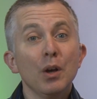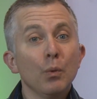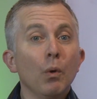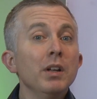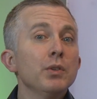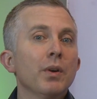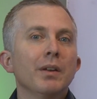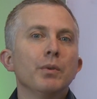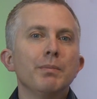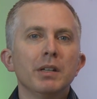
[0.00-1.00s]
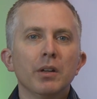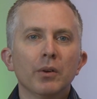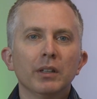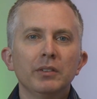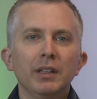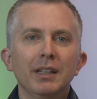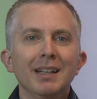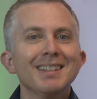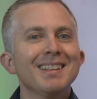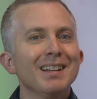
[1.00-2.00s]
One trend we've been noticing
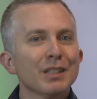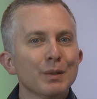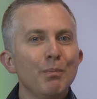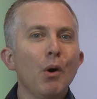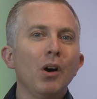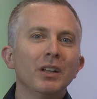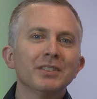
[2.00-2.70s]
is that small